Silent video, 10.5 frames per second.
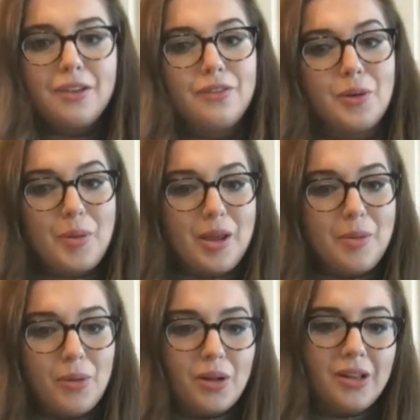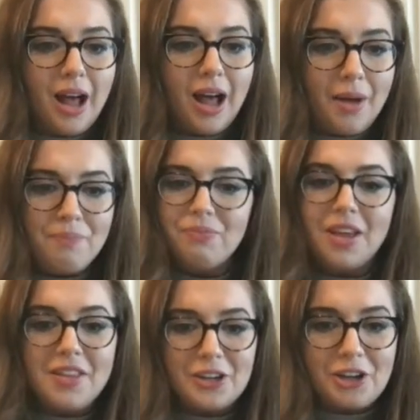for people
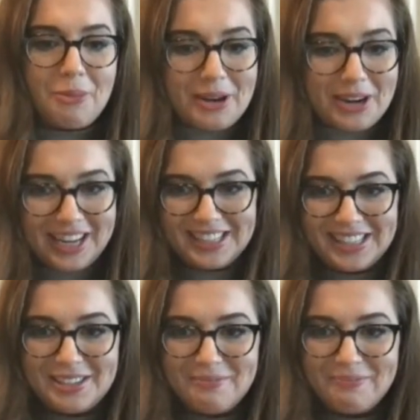in their communities.